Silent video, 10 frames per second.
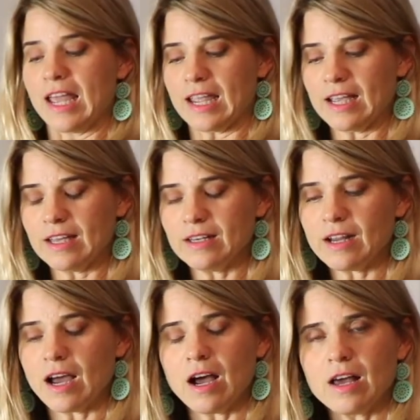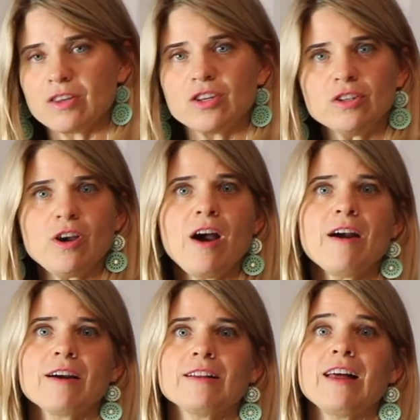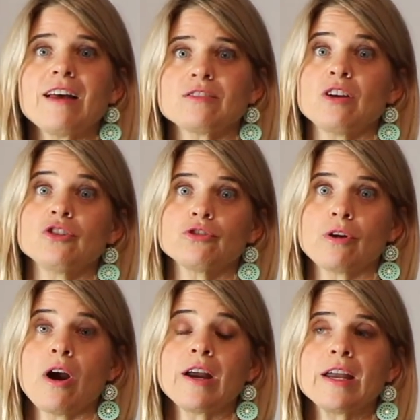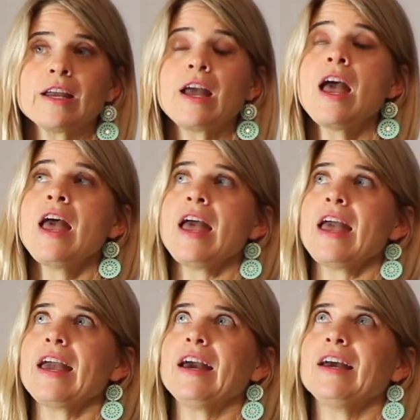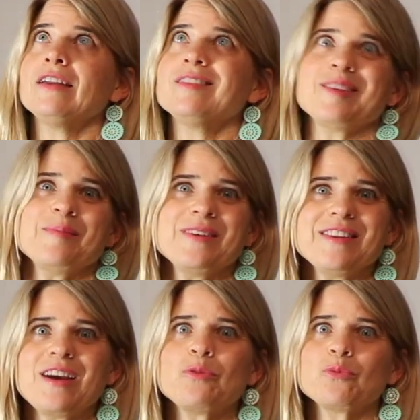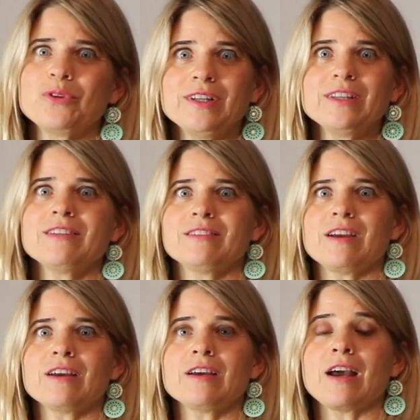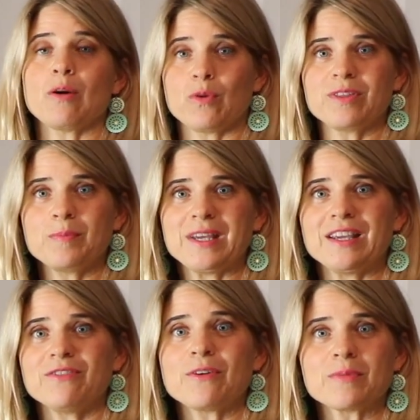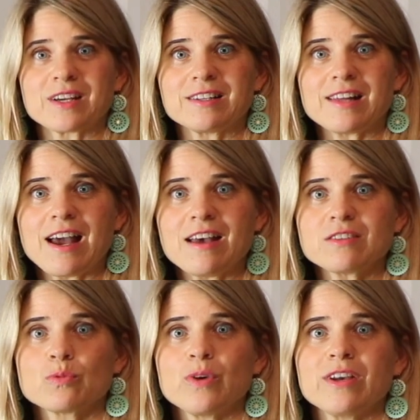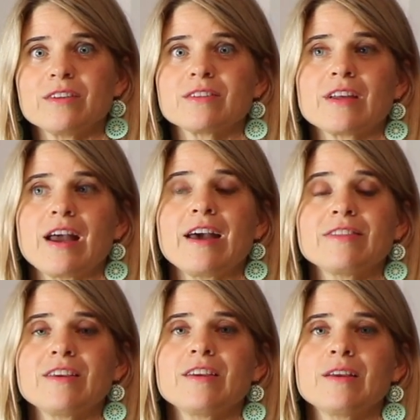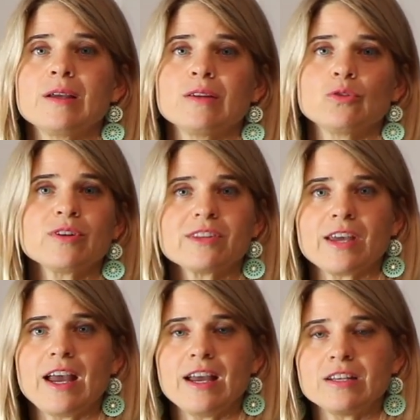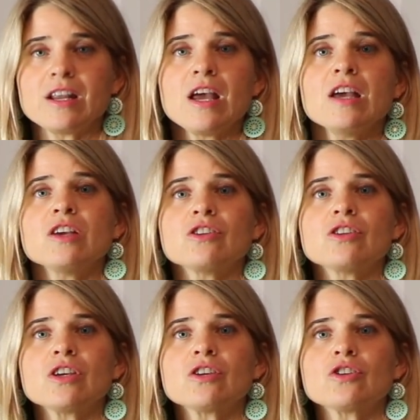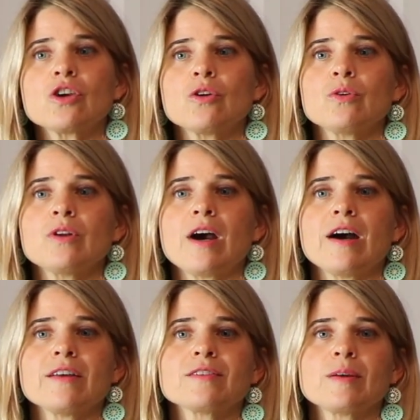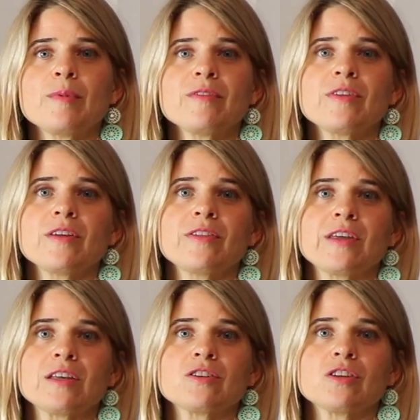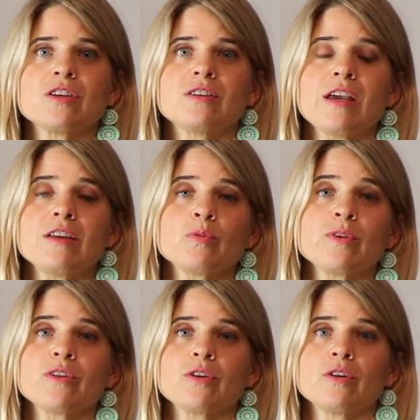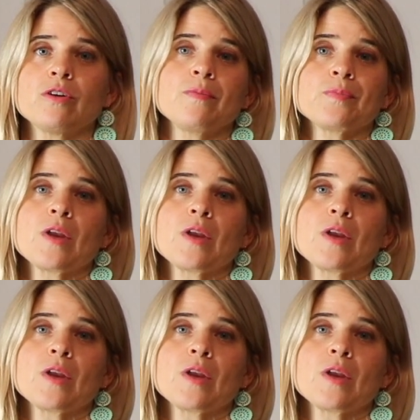And she taught a class on drawing, and something that really stuck with me from the class was towards the end, she showed some of the things she takes with her